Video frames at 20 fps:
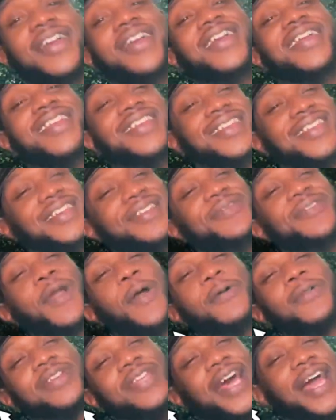And live
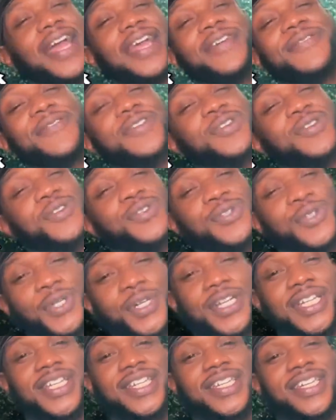your life.
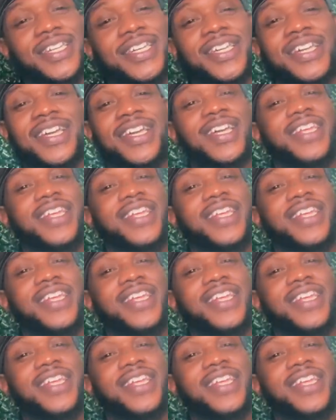Enjoy it.